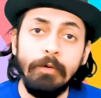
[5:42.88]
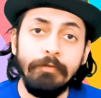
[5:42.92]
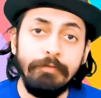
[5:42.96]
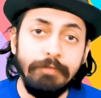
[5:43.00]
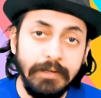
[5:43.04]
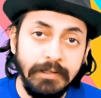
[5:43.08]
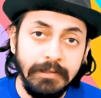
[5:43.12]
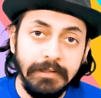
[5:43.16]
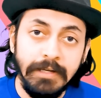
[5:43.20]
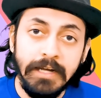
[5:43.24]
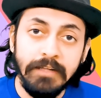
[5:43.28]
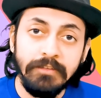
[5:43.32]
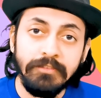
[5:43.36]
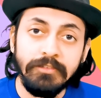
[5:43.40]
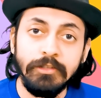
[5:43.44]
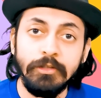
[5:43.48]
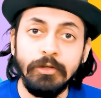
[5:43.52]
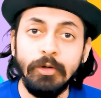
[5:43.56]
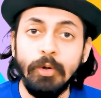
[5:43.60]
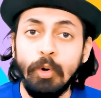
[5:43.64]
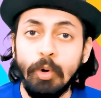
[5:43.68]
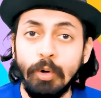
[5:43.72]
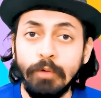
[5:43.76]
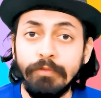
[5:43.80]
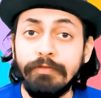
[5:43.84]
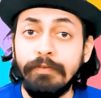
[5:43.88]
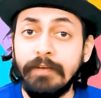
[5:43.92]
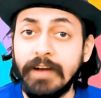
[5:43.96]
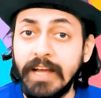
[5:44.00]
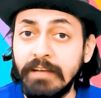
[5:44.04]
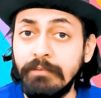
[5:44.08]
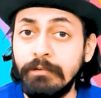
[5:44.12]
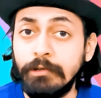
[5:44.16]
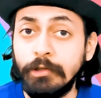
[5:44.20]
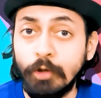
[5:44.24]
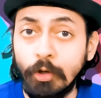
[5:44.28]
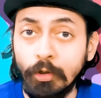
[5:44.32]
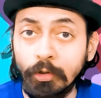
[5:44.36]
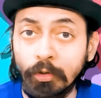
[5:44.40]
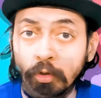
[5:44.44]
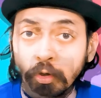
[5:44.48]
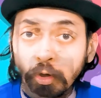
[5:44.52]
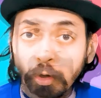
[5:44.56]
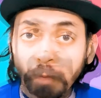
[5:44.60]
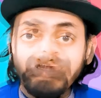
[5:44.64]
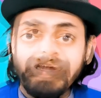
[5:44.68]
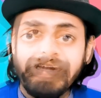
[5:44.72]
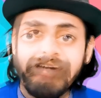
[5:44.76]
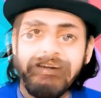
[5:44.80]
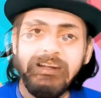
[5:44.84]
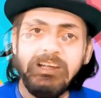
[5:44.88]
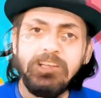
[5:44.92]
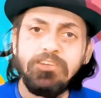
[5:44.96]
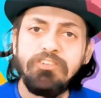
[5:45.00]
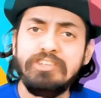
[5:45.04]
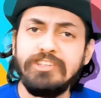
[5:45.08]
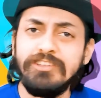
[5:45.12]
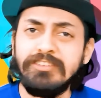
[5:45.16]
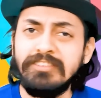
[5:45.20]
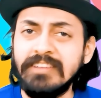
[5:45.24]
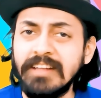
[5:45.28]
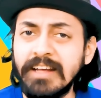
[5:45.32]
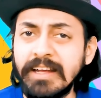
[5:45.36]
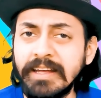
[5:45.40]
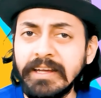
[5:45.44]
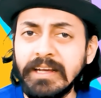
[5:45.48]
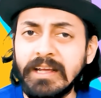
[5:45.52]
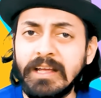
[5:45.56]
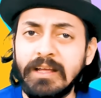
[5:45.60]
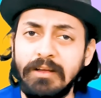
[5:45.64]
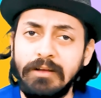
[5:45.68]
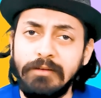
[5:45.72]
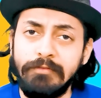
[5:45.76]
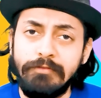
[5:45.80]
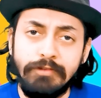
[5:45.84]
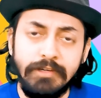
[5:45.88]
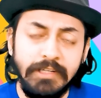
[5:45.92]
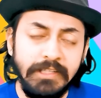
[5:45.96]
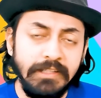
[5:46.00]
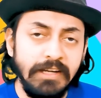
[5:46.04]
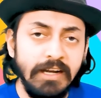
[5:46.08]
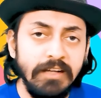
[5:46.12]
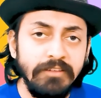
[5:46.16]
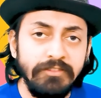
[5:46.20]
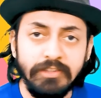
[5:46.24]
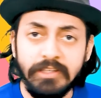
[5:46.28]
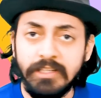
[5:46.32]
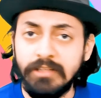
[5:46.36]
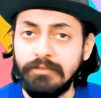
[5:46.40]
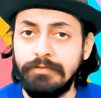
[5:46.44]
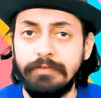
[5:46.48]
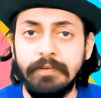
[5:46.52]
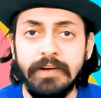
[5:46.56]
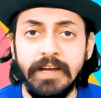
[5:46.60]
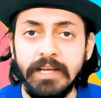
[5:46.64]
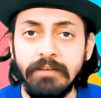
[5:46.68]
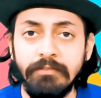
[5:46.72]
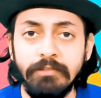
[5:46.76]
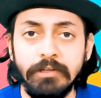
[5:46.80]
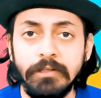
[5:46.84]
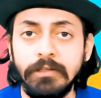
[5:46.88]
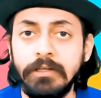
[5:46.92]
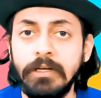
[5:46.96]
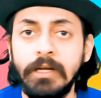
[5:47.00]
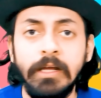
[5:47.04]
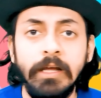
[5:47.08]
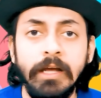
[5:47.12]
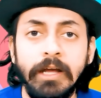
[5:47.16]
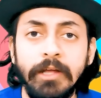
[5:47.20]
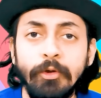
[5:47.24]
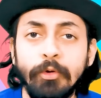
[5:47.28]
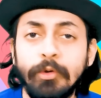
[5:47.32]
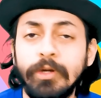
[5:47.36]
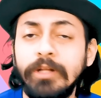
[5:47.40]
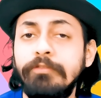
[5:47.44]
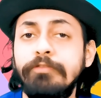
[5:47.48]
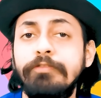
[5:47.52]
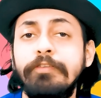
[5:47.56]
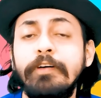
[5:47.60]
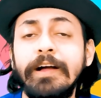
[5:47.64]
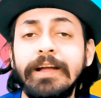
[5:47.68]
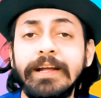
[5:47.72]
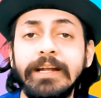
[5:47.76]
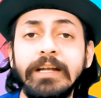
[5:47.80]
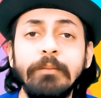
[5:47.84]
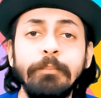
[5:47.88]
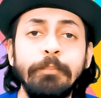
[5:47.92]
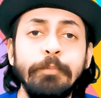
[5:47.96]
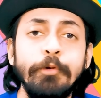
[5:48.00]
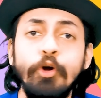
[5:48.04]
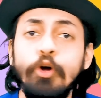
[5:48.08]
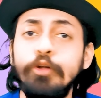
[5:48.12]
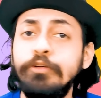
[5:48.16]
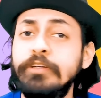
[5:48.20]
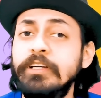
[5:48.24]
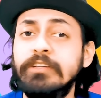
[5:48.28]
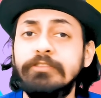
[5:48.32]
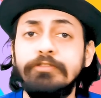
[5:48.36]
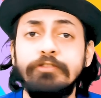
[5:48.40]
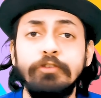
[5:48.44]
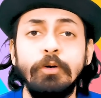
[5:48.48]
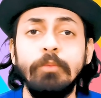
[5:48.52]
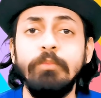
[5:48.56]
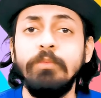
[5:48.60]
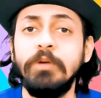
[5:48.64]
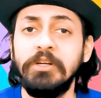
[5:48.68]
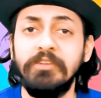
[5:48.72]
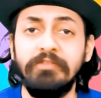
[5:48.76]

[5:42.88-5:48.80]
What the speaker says: Freelancer or Fiverr.com. And just like Freelancer and Fiverr, you can find projects from